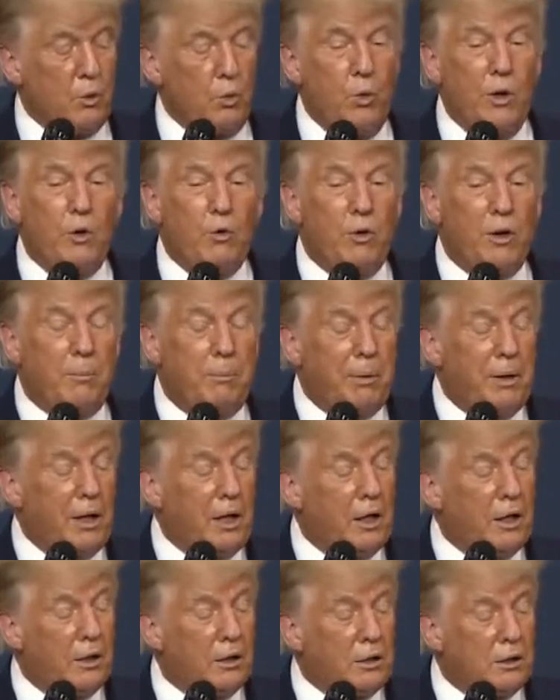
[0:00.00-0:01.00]
We
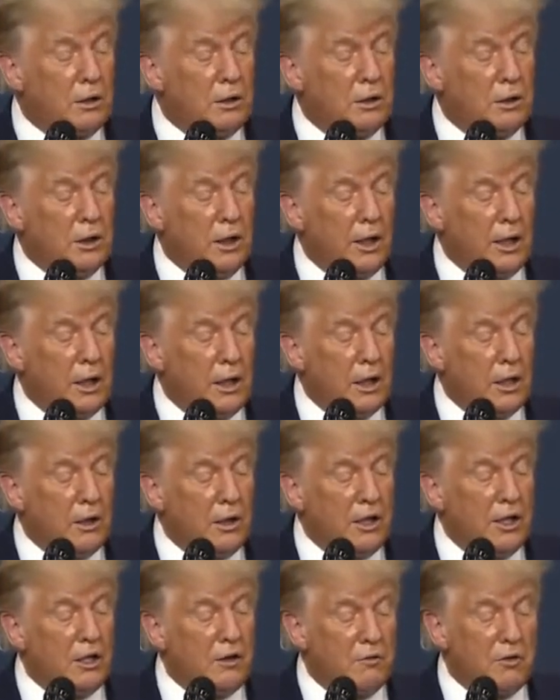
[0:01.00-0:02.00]
repealed
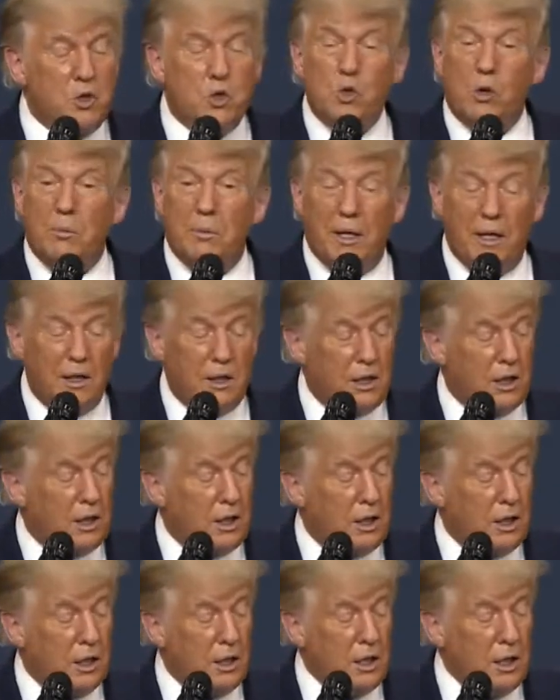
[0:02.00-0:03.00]
the individual
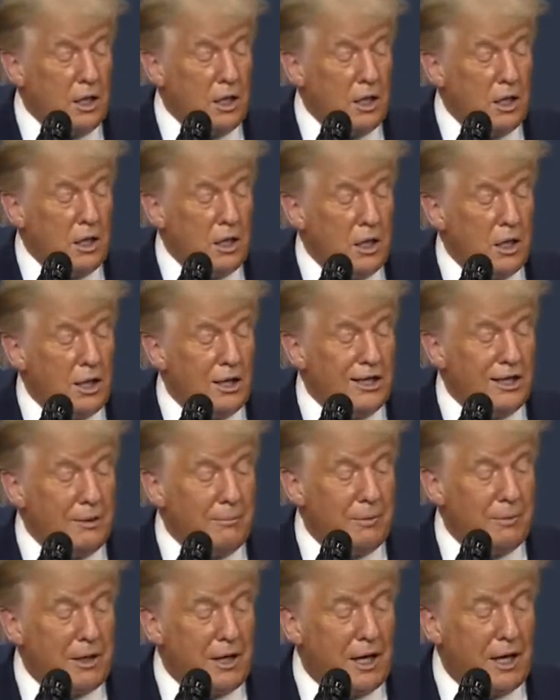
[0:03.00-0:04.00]
mandate,
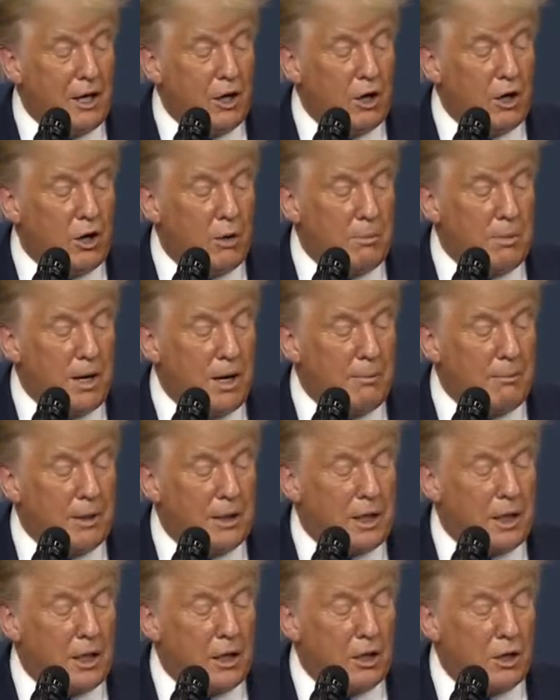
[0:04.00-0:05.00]
eliminated
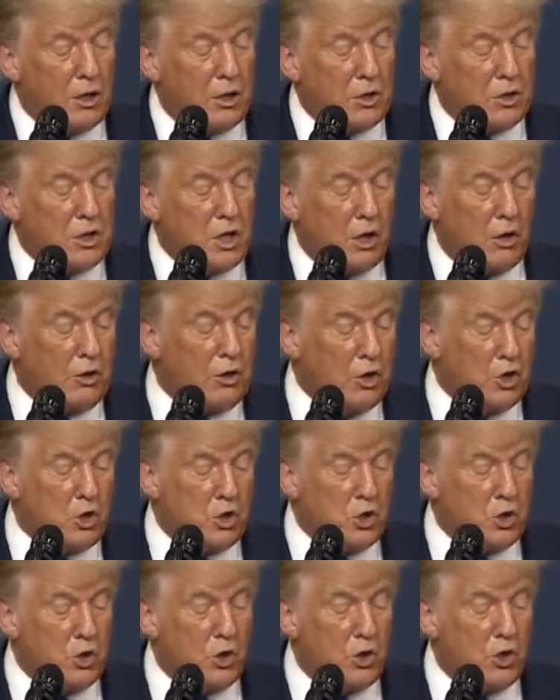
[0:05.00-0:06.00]
Obamacare's health
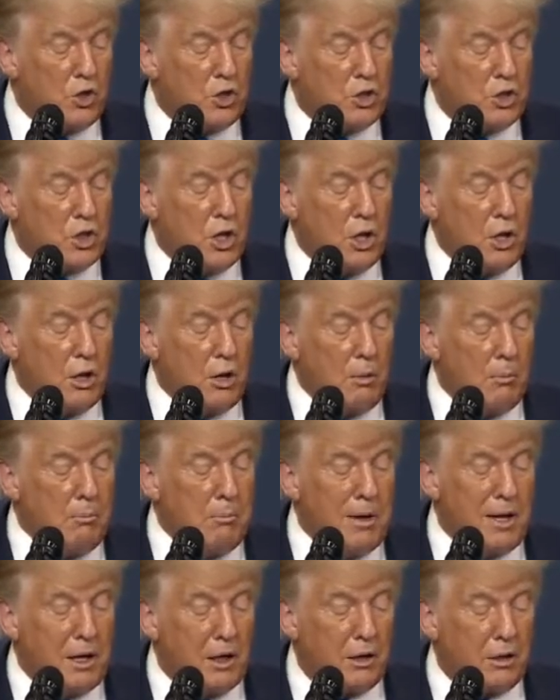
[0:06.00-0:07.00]
insurance,
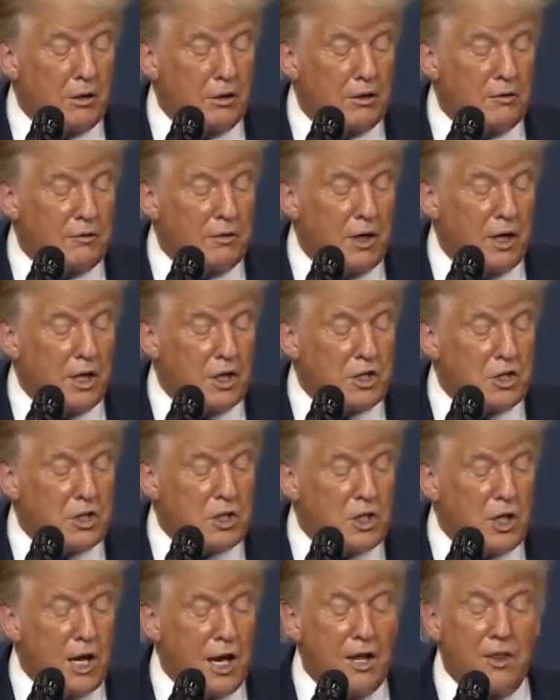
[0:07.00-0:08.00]
medical
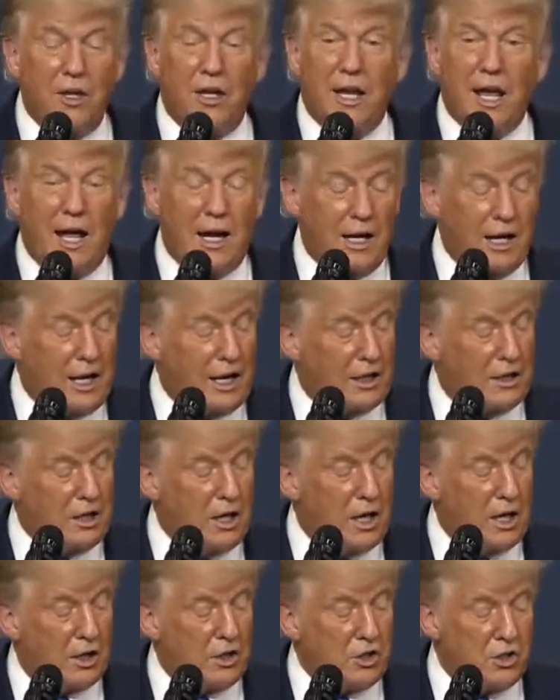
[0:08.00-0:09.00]
device, and the Cadillac
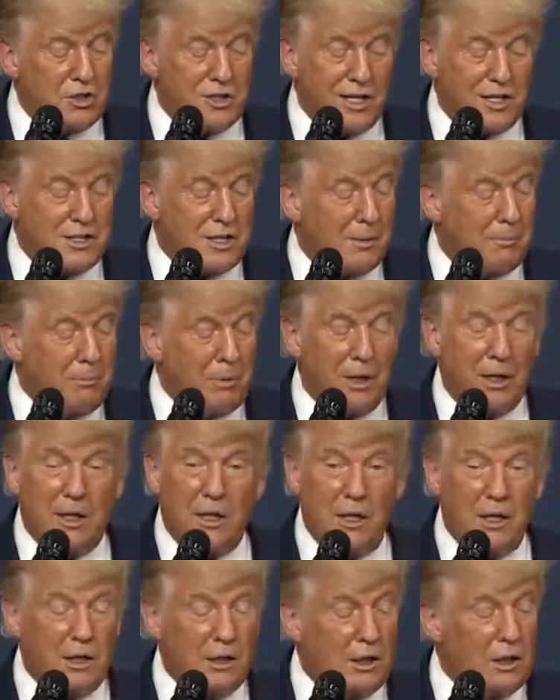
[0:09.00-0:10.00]
taxes. That's a big
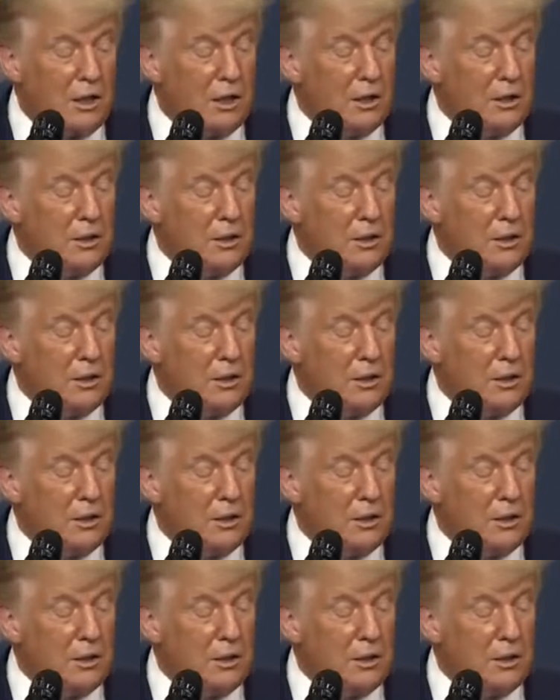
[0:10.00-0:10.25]
deal.